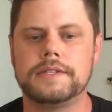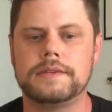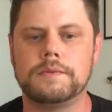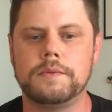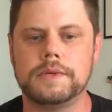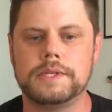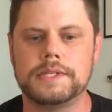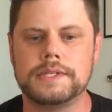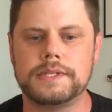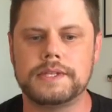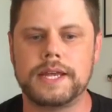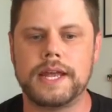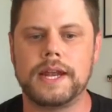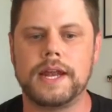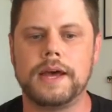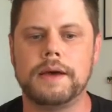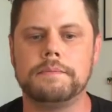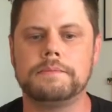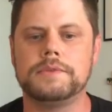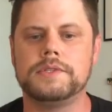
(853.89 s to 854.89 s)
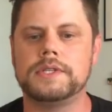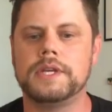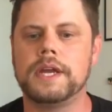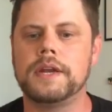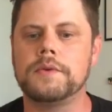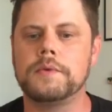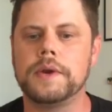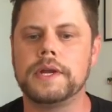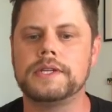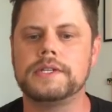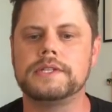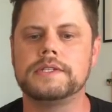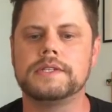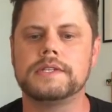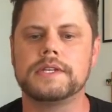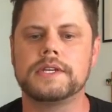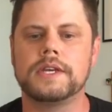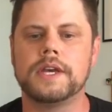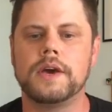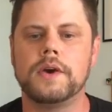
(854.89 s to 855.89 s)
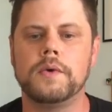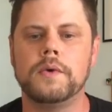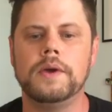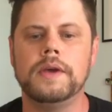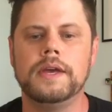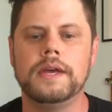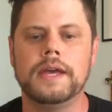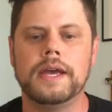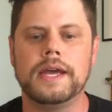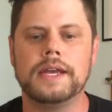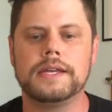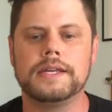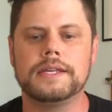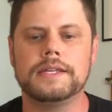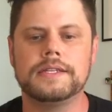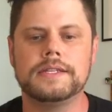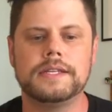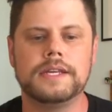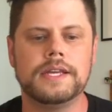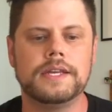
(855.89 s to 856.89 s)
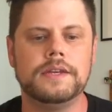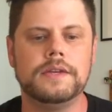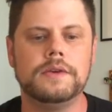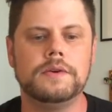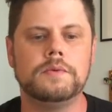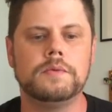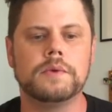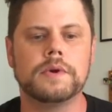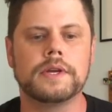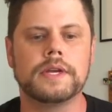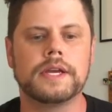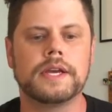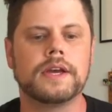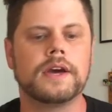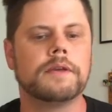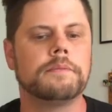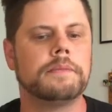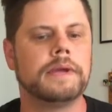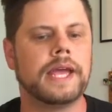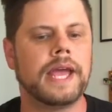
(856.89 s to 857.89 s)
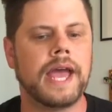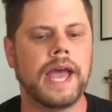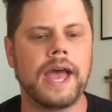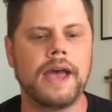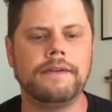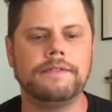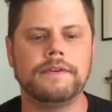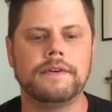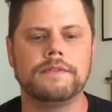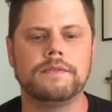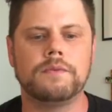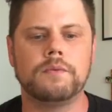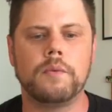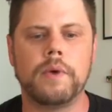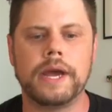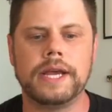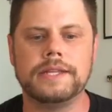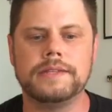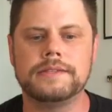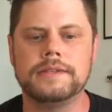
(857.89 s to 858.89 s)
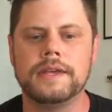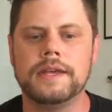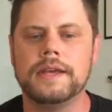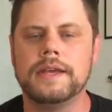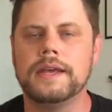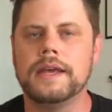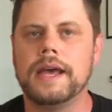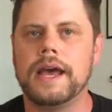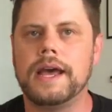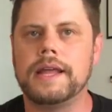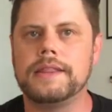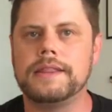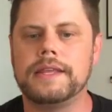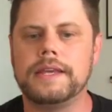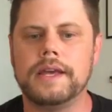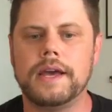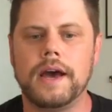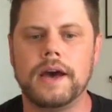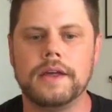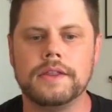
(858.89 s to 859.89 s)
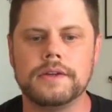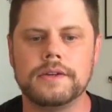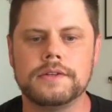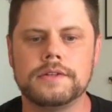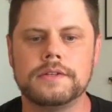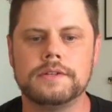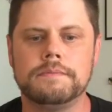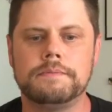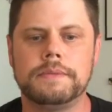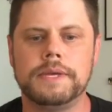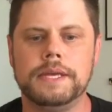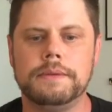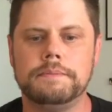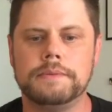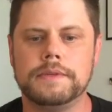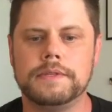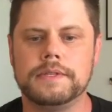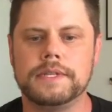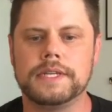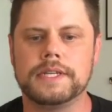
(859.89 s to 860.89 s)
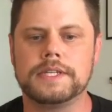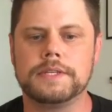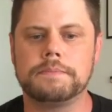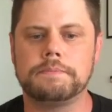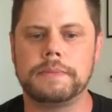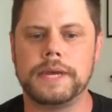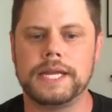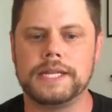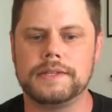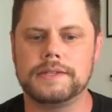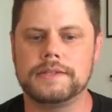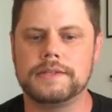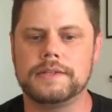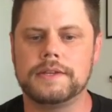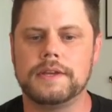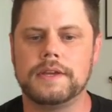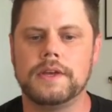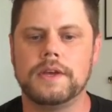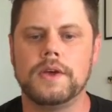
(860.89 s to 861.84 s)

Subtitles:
was set up generations ago and continue working on behalf of whites at the other people's expense,